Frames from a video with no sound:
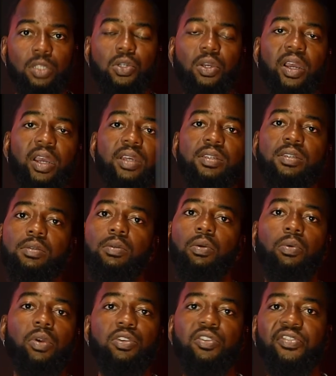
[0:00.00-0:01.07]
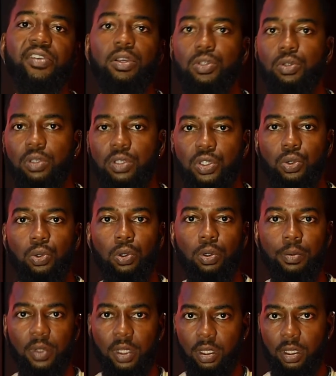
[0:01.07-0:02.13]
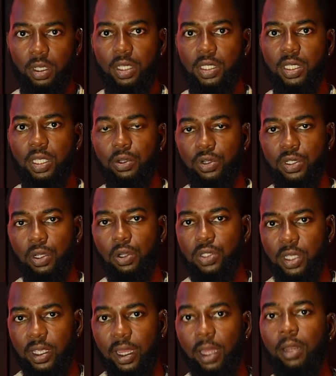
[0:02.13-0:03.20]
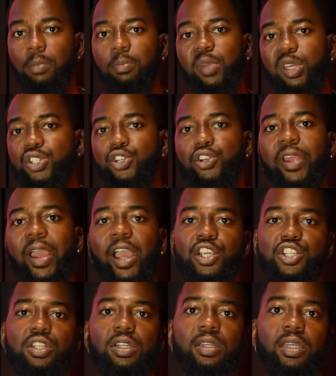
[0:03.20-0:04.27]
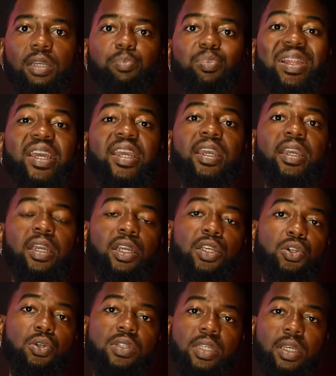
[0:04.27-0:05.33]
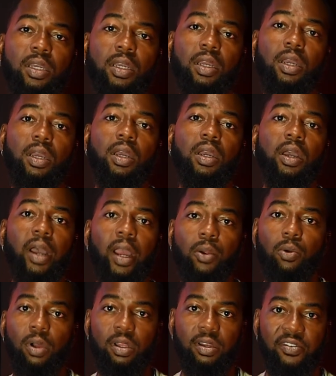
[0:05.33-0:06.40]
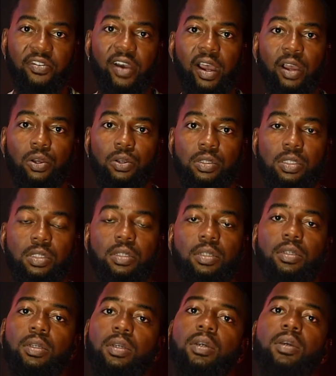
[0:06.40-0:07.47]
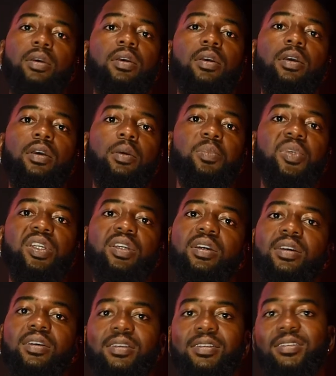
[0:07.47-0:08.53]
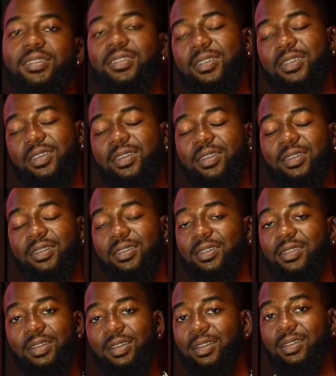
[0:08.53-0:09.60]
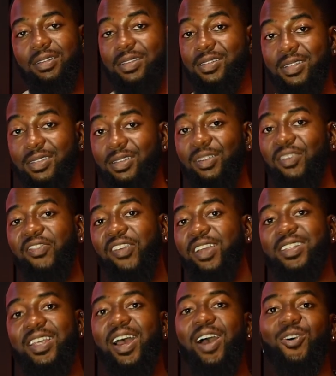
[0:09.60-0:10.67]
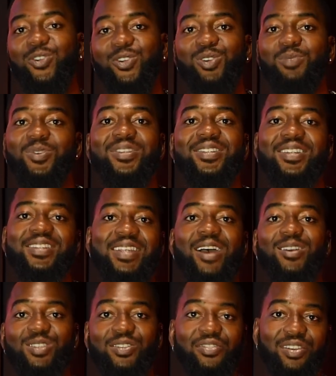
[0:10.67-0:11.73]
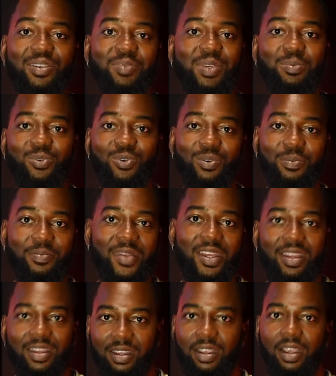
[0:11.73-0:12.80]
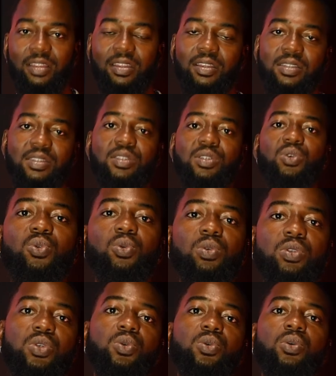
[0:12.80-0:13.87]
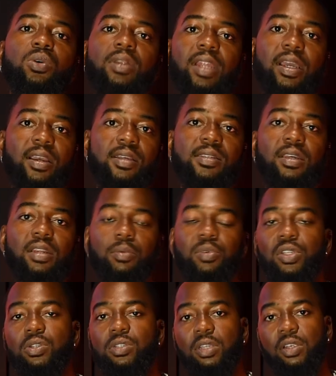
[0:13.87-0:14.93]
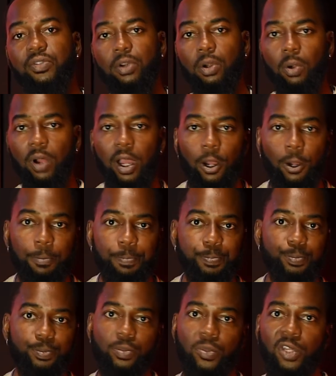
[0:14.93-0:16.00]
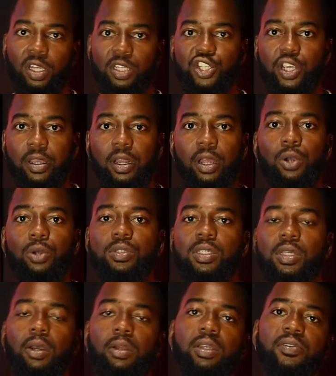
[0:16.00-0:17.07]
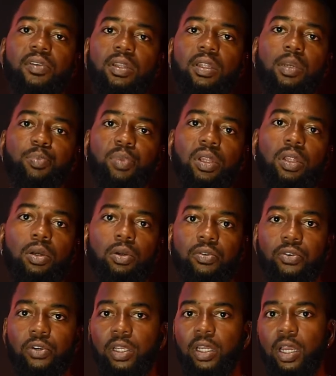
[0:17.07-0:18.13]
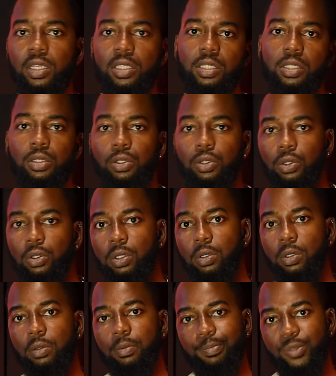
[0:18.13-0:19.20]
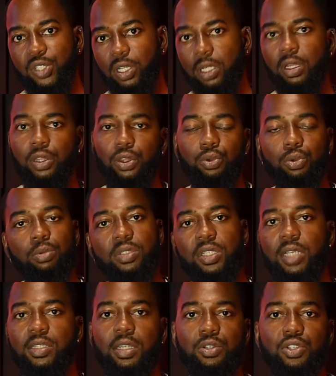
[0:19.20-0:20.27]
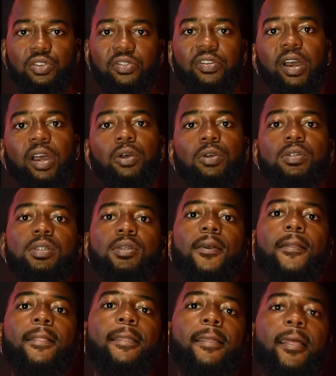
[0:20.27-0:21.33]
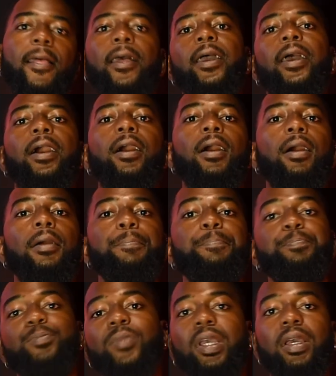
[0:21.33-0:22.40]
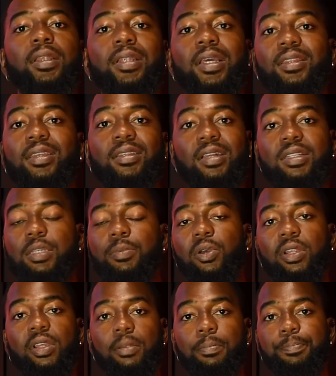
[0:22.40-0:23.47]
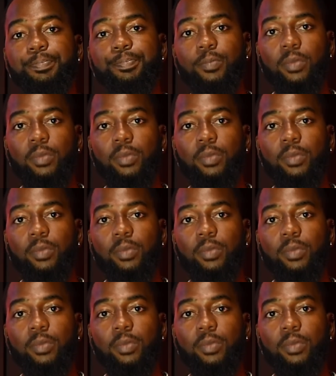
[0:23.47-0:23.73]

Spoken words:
So guys, run your files through this tool, see the results you get, make sure you're actually playing and using high quality files, because this is going to affect how your music sounds in front of people. I think this cool tool. Like I said, I've been using it for a while. Check it out. I'll leave a link below for you guys to click through, test out your files. And I think that's about it.